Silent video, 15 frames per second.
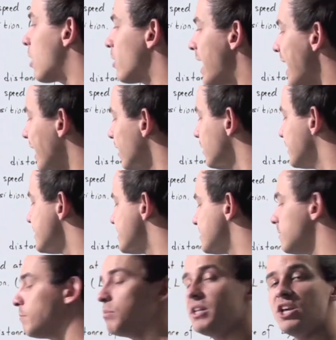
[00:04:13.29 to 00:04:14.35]
our L, is
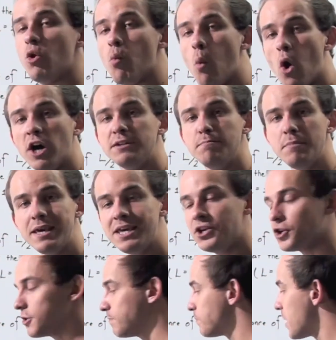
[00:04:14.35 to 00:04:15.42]
simply 1
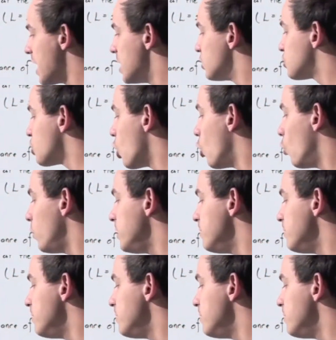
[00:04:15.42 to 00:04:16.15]
meter. So